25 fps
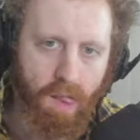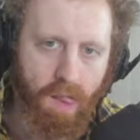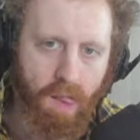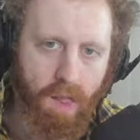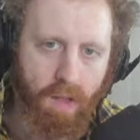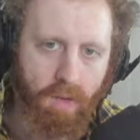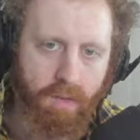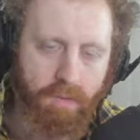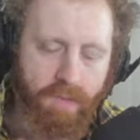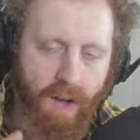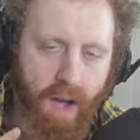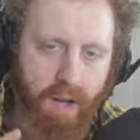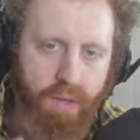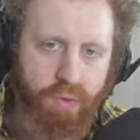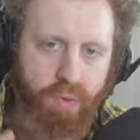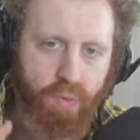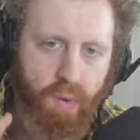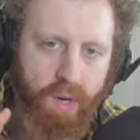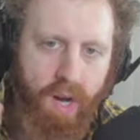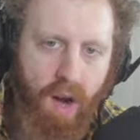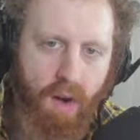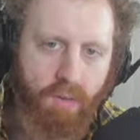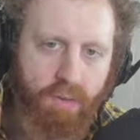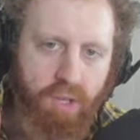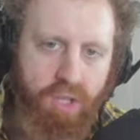Faust
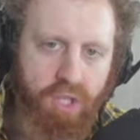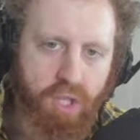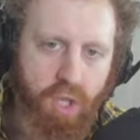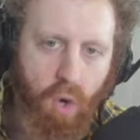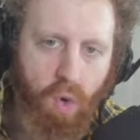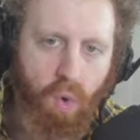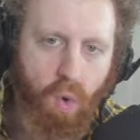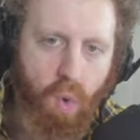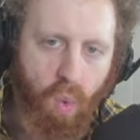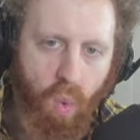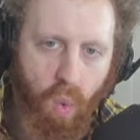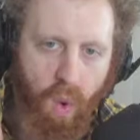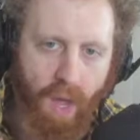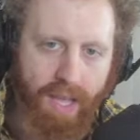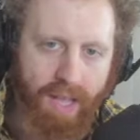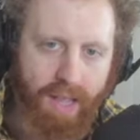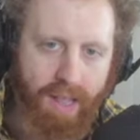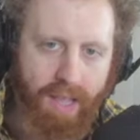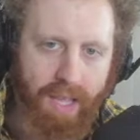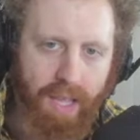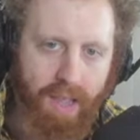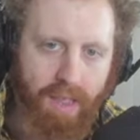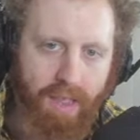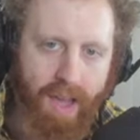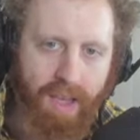recovers so
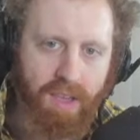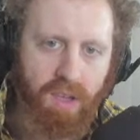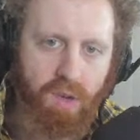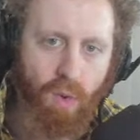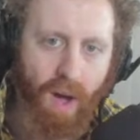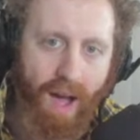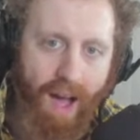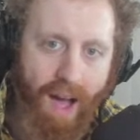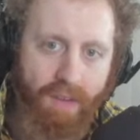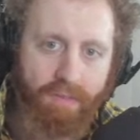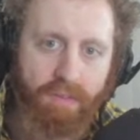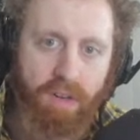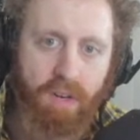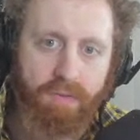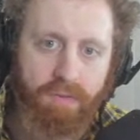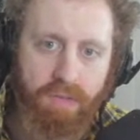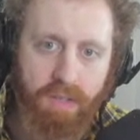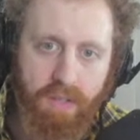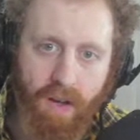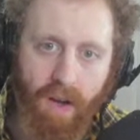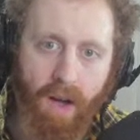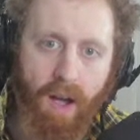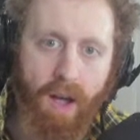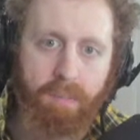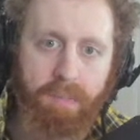quickly that you have enough
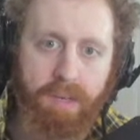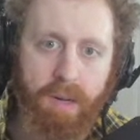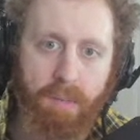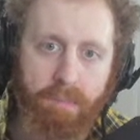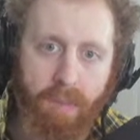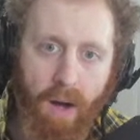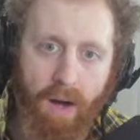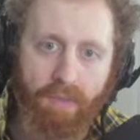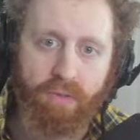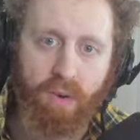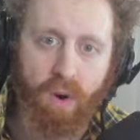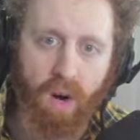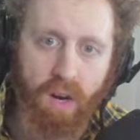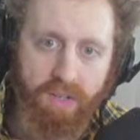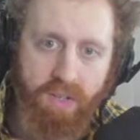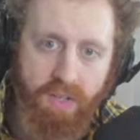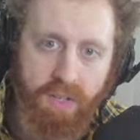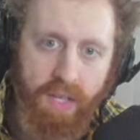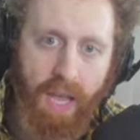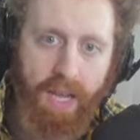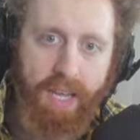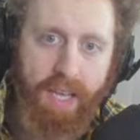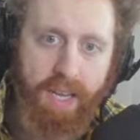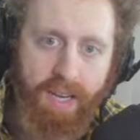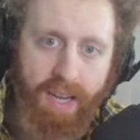time to buffer a
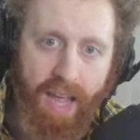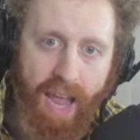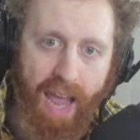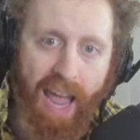second